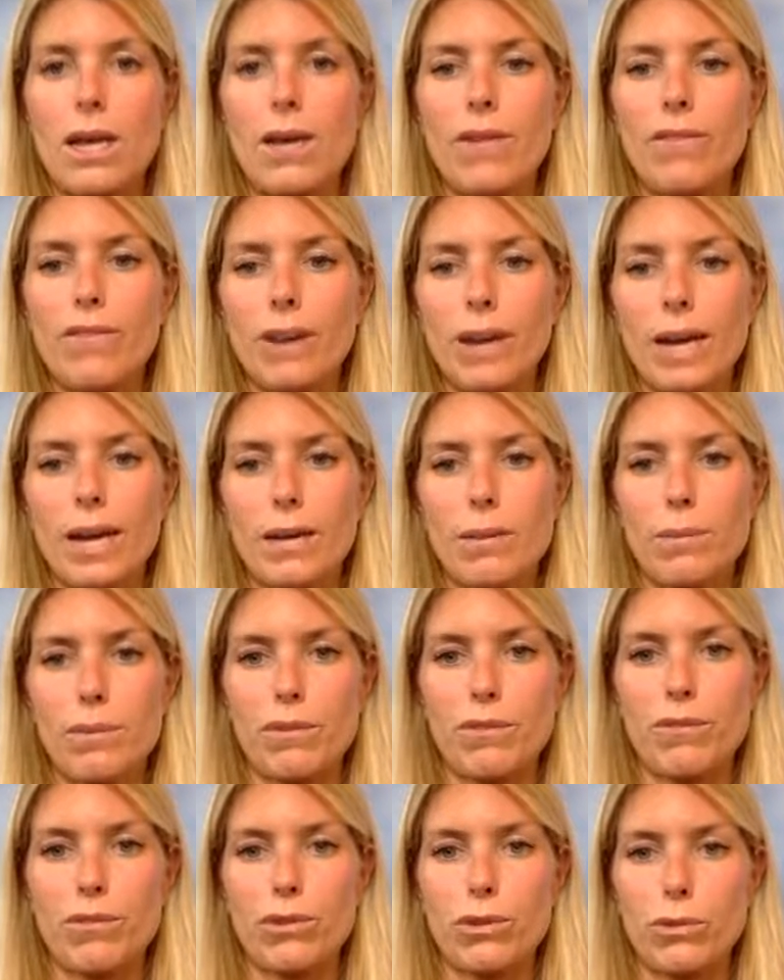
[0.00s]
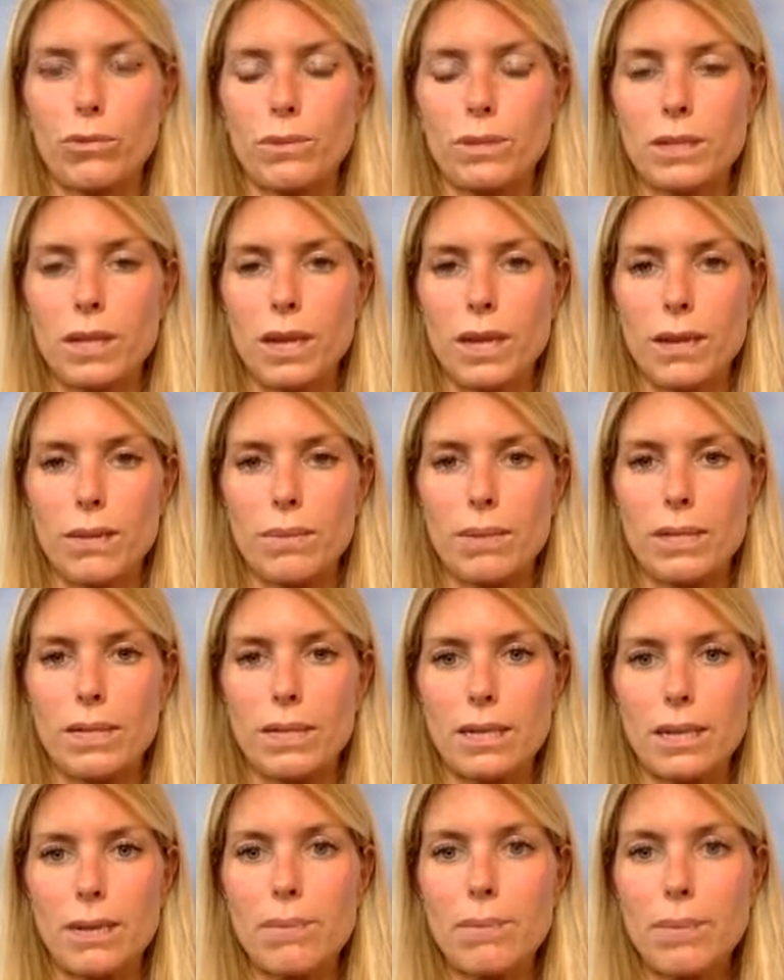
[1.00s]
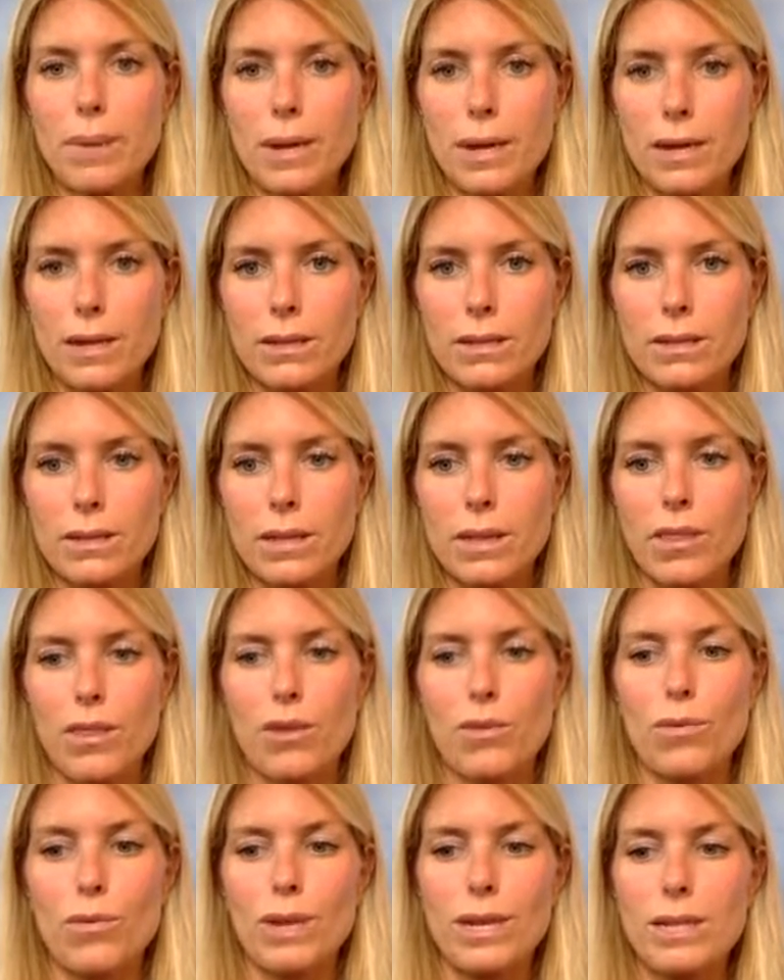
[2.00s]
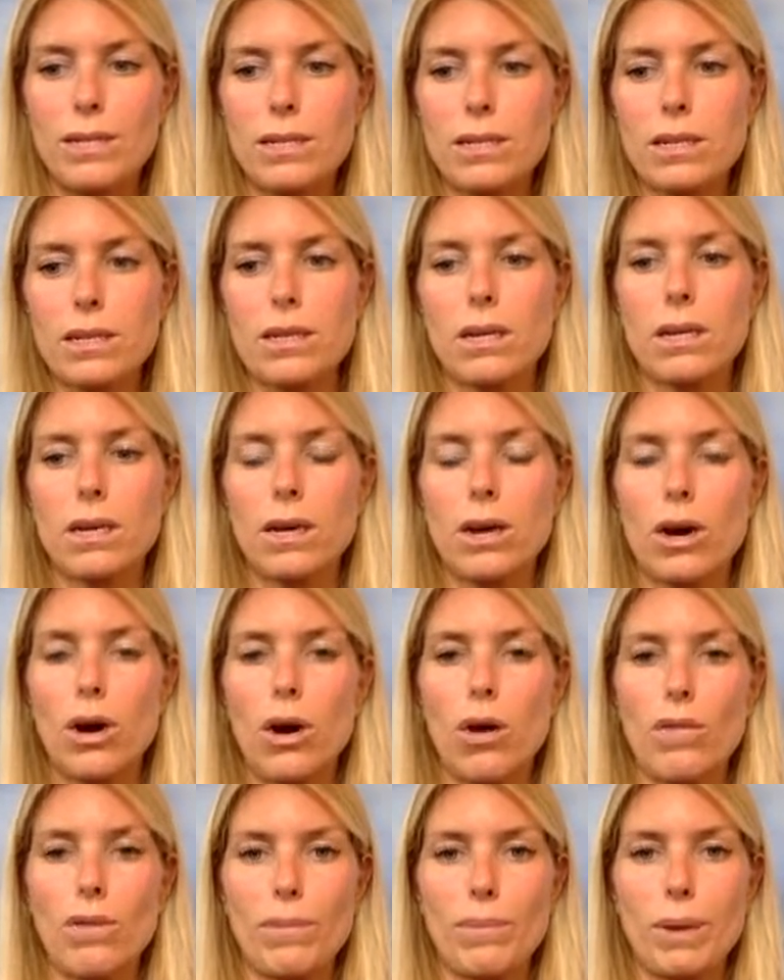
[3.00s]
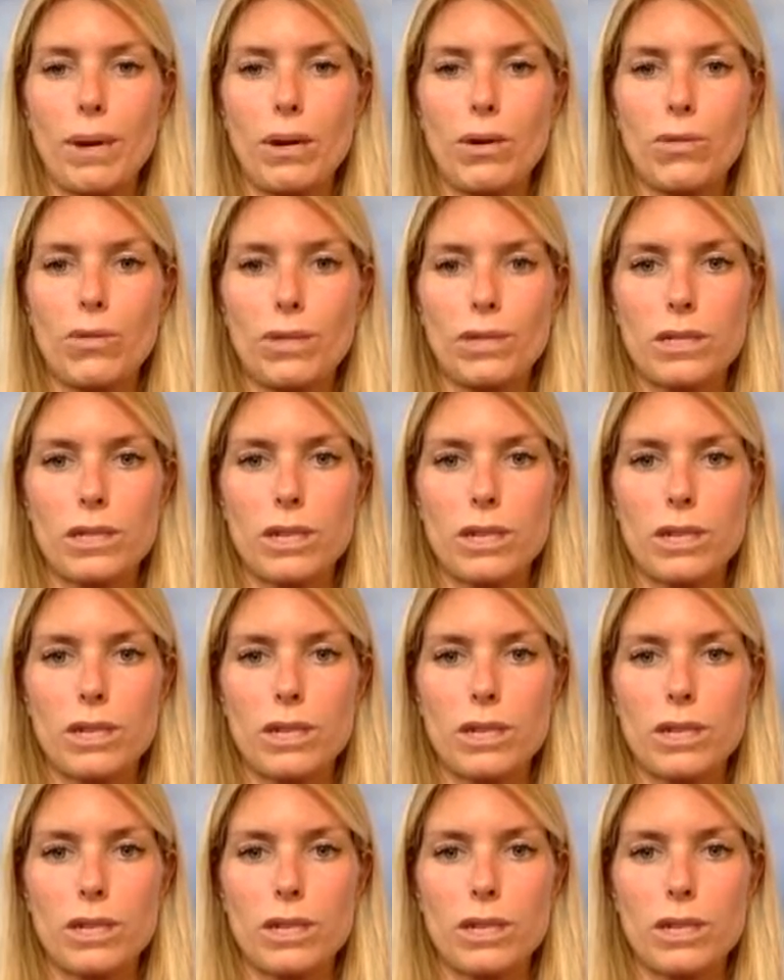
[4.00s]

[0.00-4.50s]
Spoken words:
If I had performed an immediate implant, the risk of a buccal